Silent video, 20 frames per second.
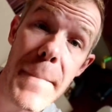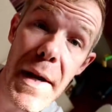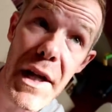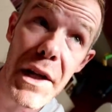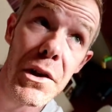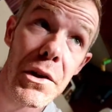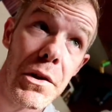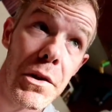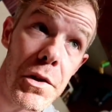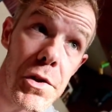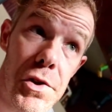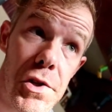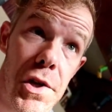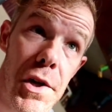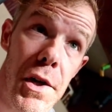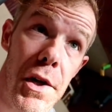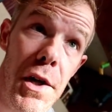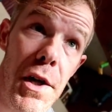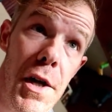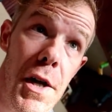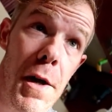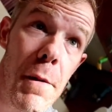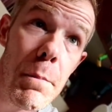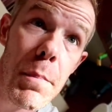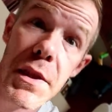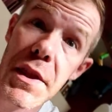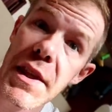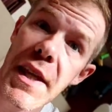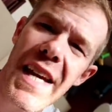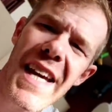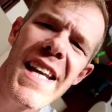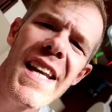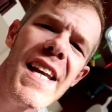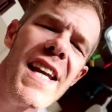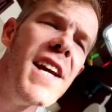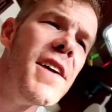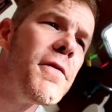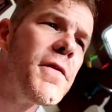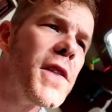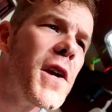bilge, but then
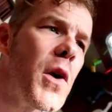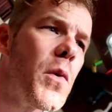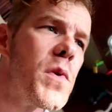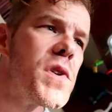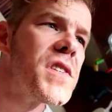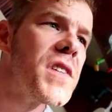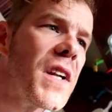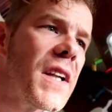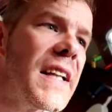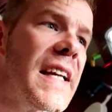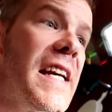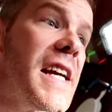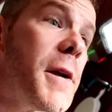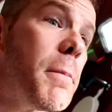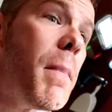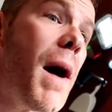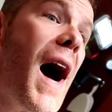if there was a leak